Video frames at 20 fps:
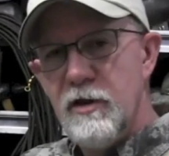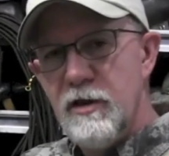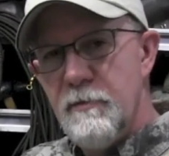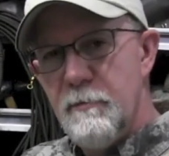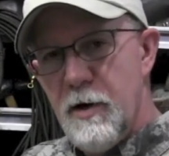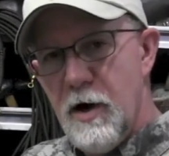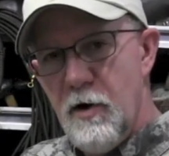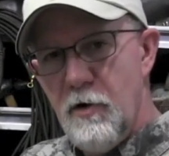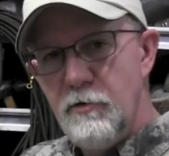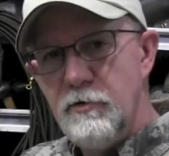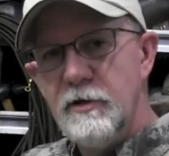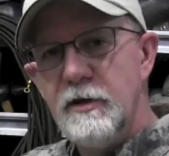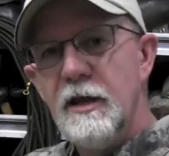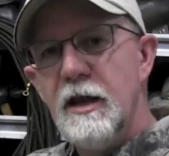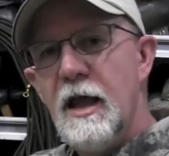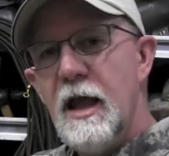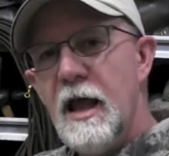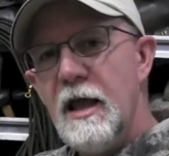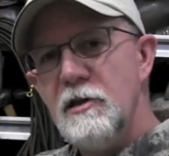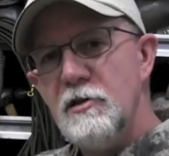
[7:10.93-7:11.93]
in the boat
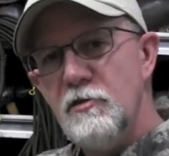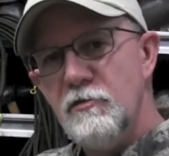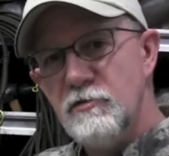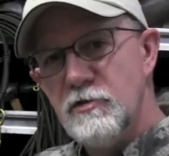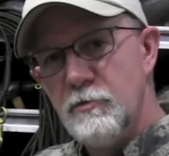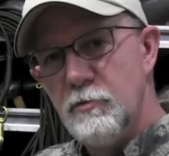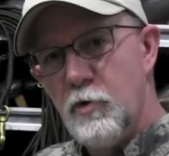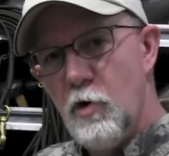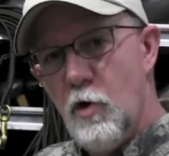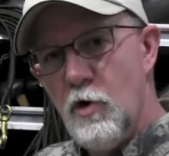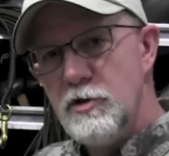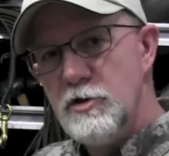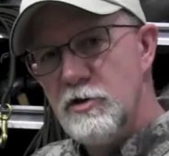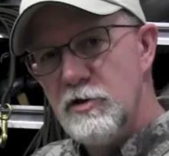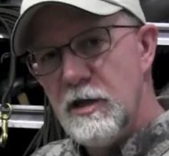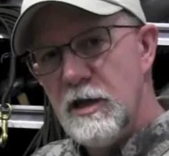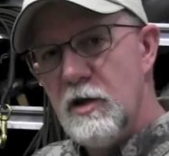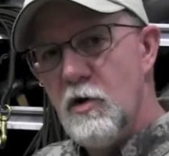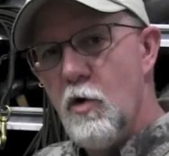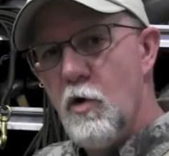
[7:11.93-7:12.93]
and you've deployed
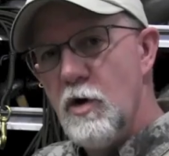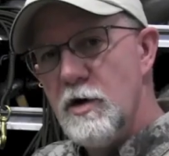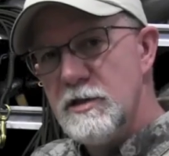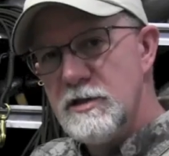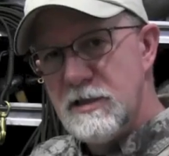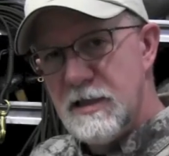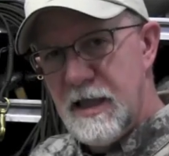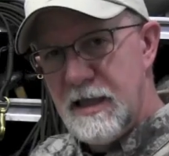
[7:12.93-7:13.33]
your decoys,